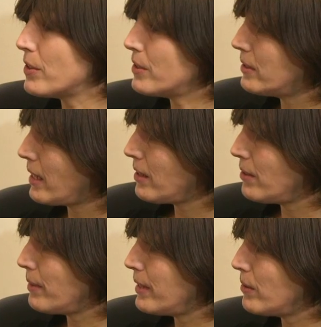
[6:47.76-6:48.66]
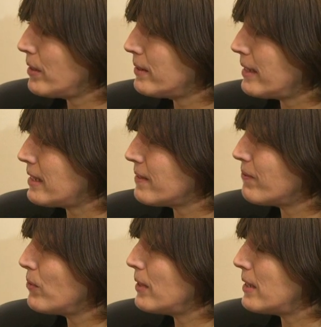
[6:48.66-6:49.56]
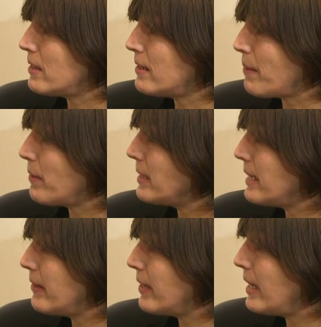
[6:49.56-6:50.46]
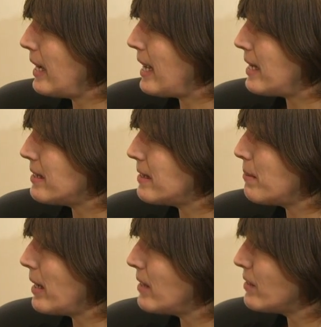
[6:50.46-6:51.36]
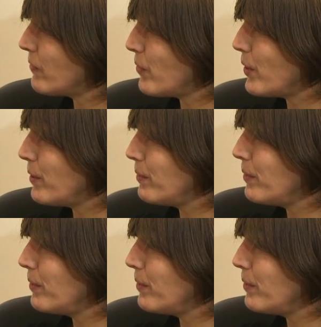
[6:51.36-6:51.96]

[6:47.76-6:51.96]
going to stay underweight oils? That doesn't fall into the same criteria as the miners for you?